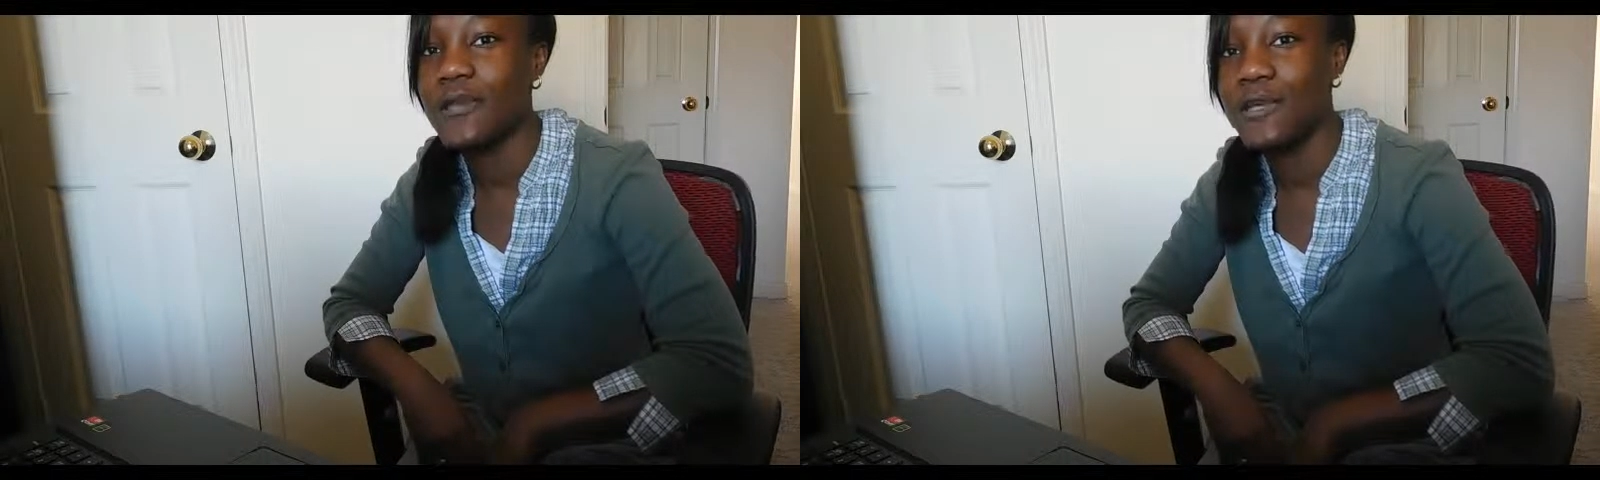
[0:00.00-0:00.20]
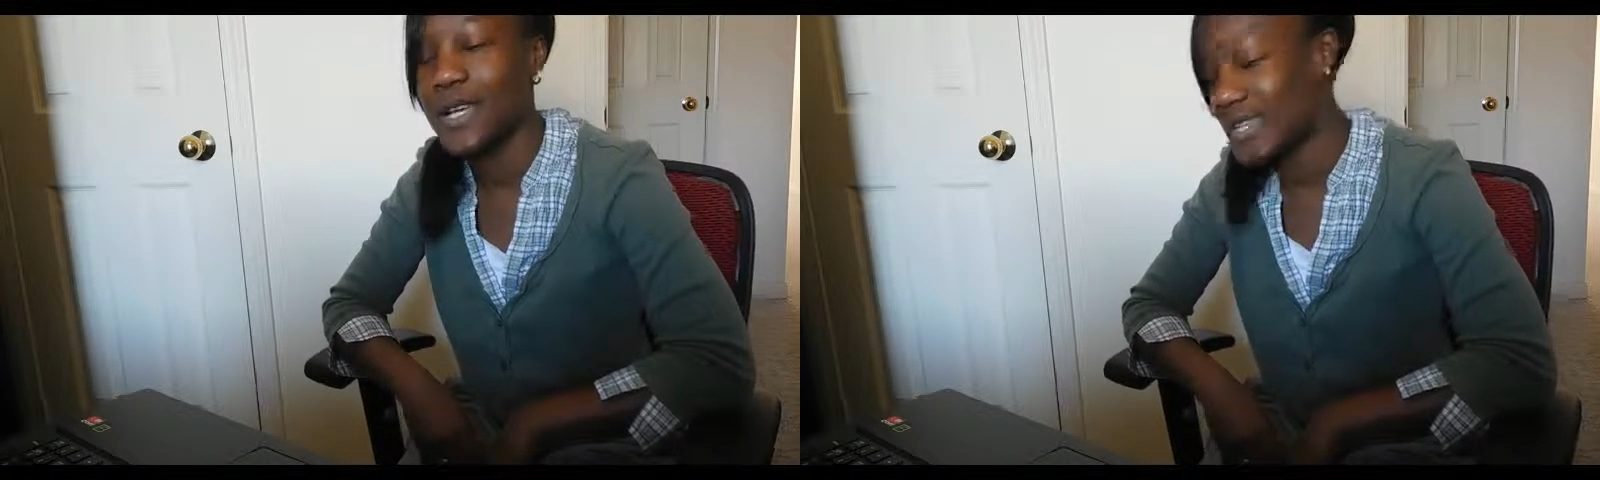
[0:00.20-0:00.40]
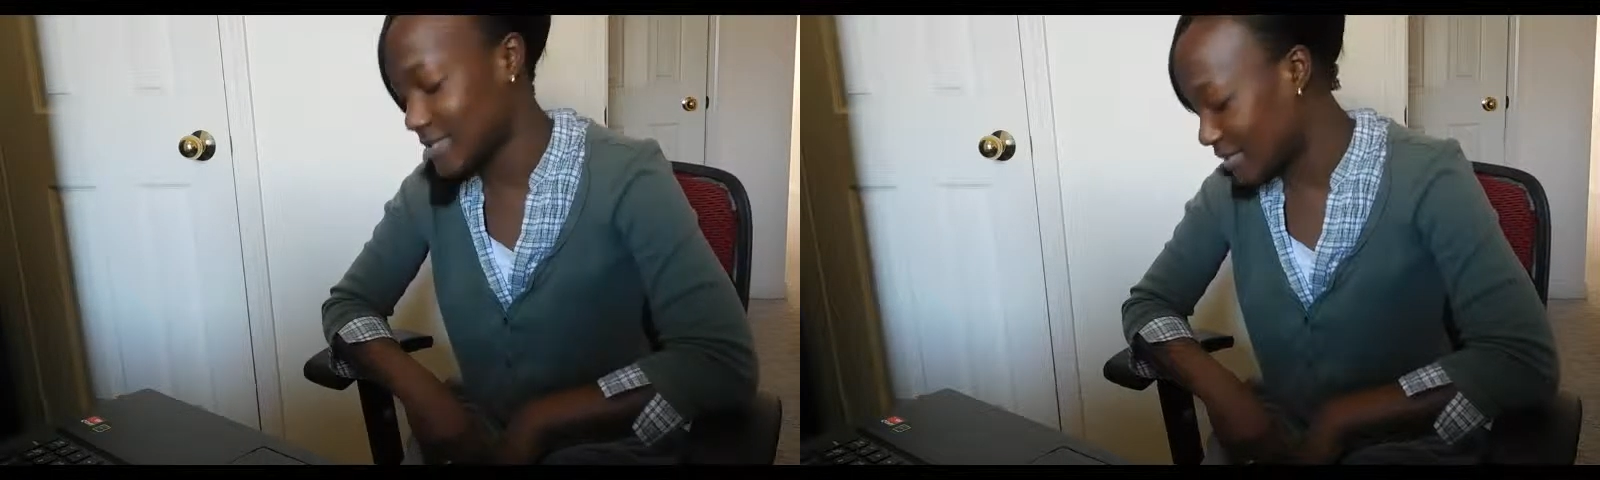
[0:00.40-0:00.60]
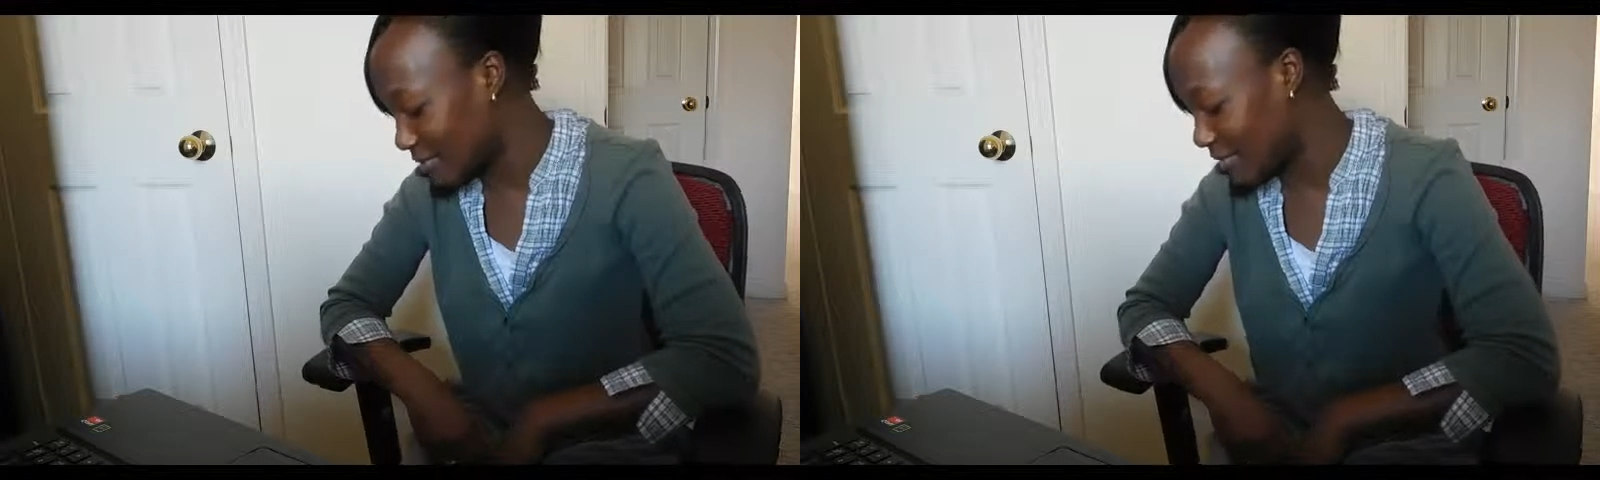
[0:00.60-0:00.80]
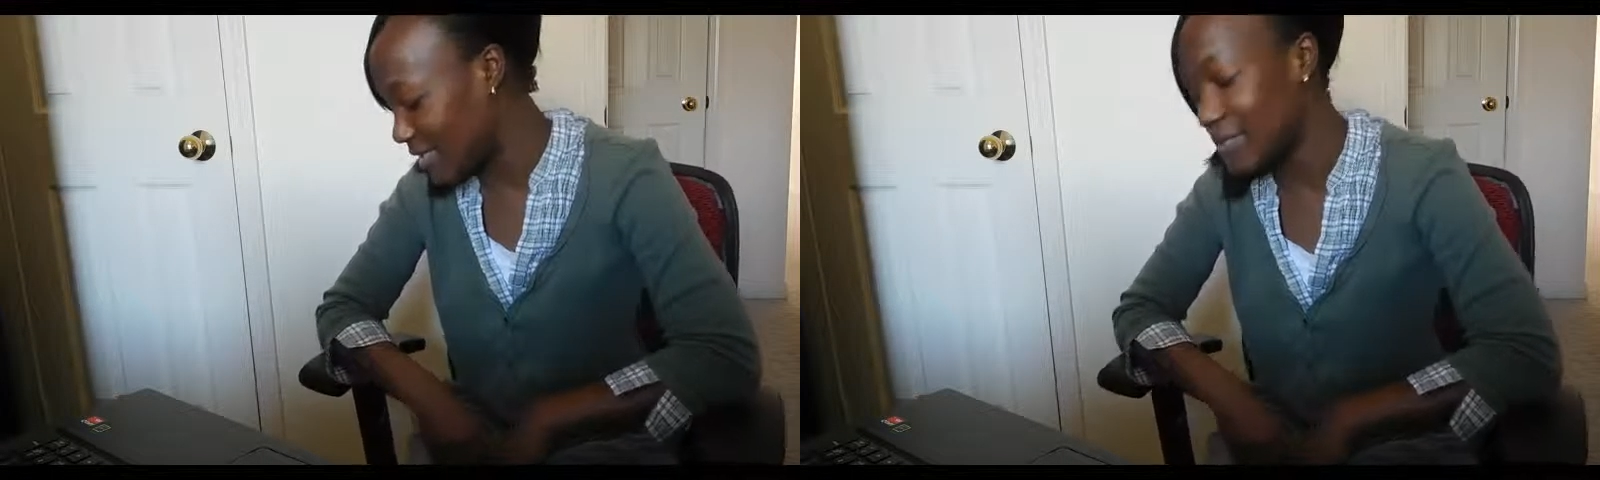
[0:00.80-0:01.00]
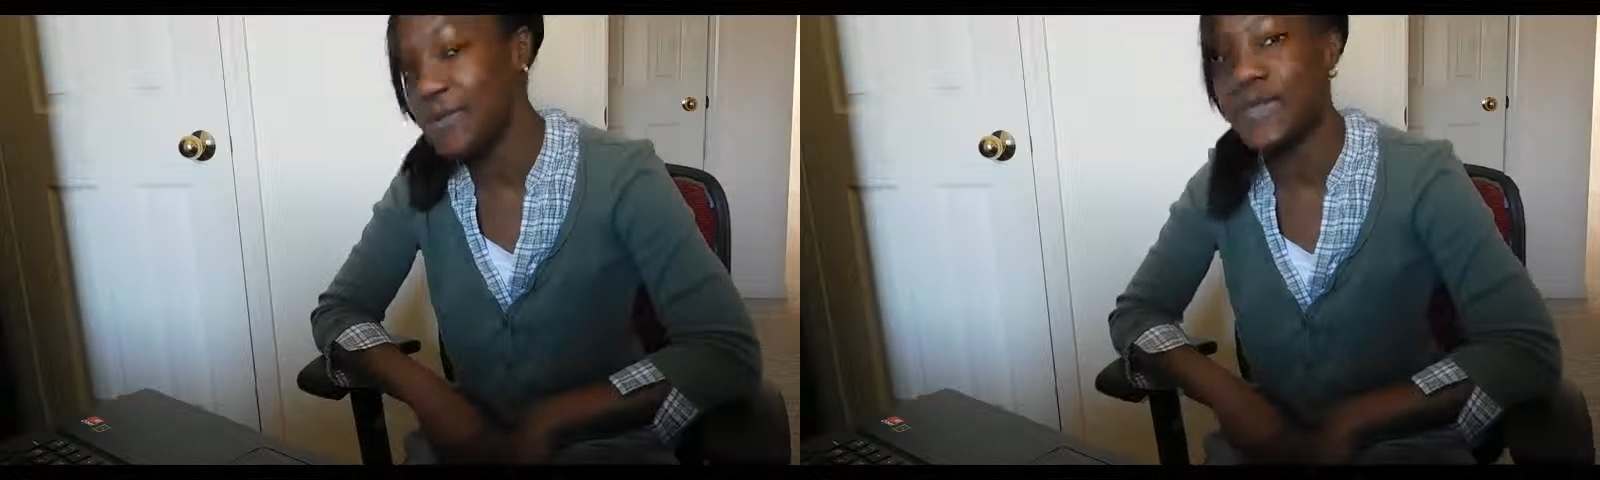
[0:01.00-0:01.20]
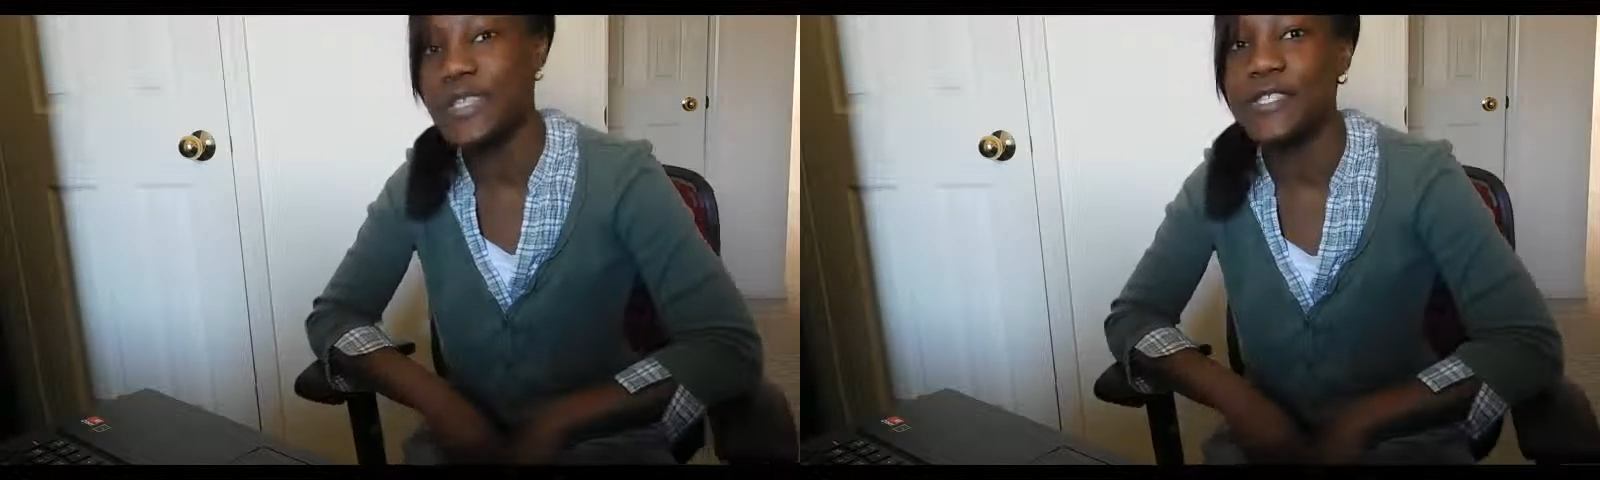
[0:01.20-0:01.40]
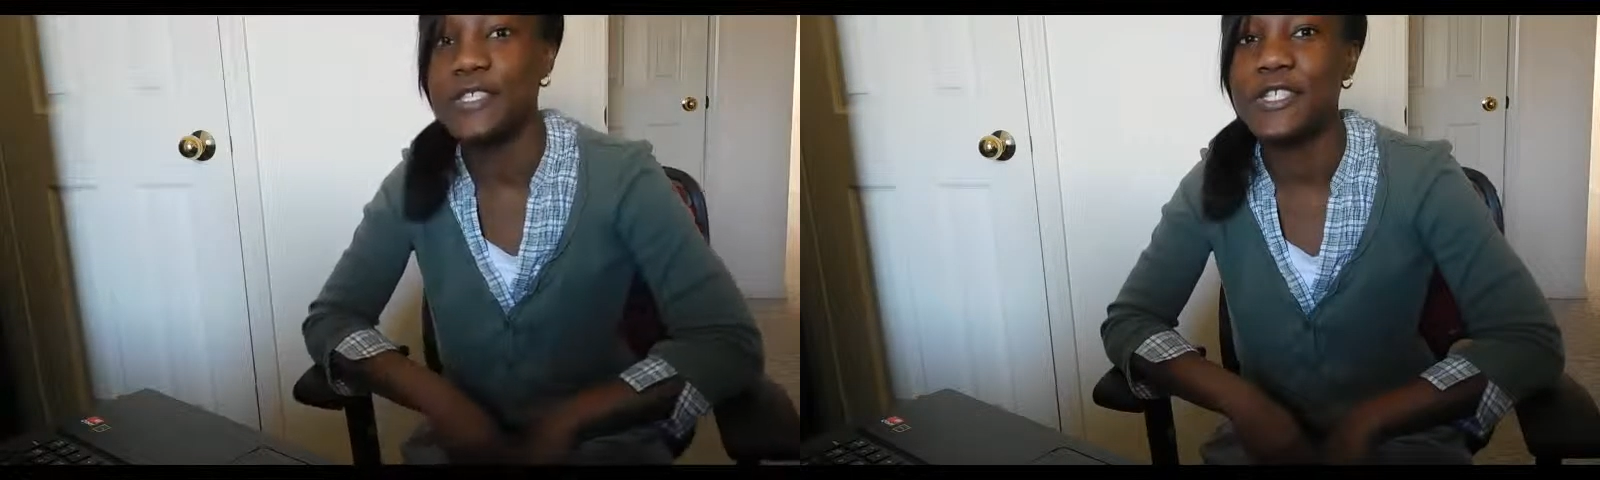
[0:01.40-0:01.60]
trying something new with
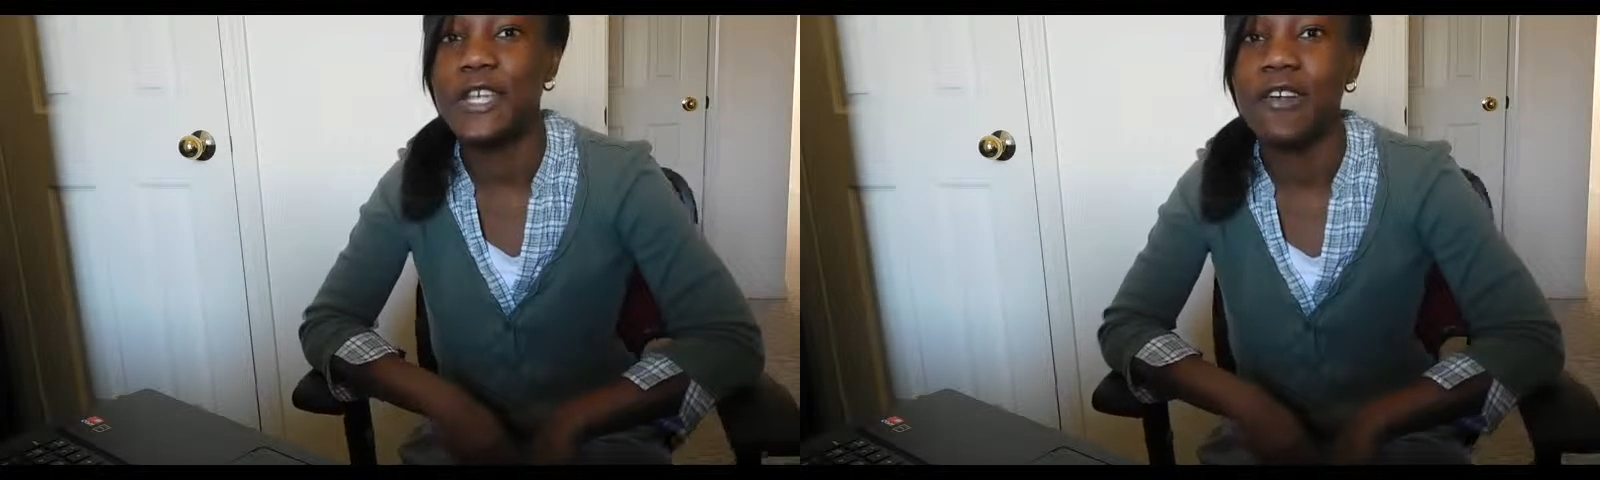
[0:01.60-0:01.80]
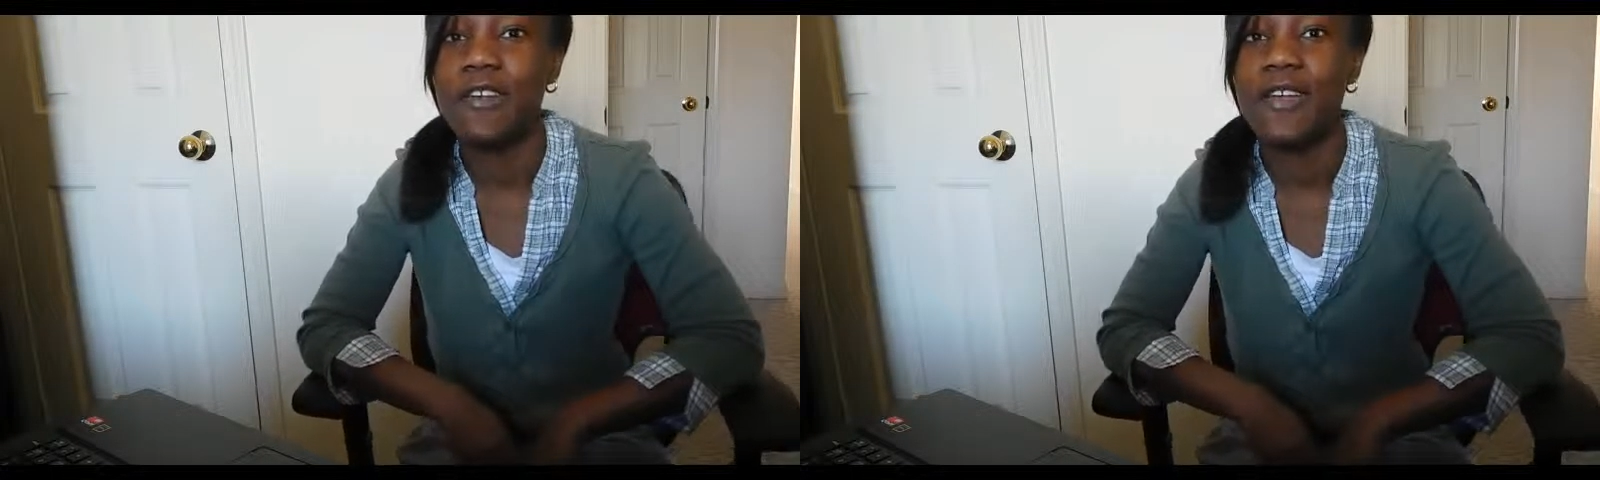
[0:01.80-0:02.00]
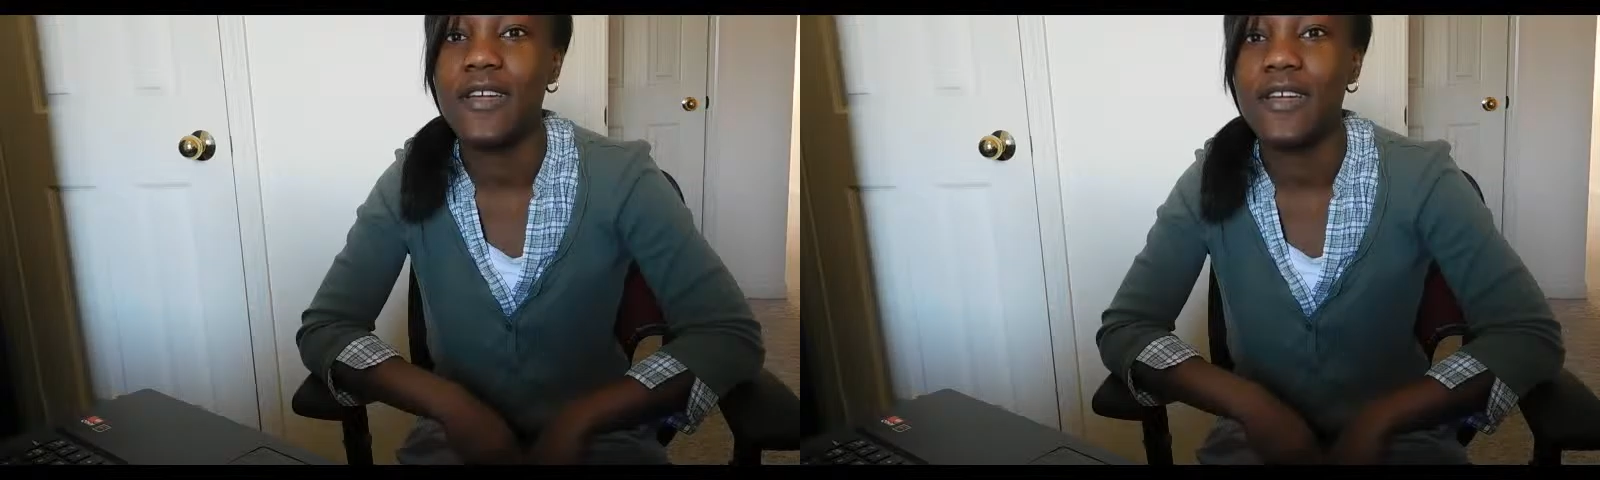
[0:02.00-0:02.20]
this chair.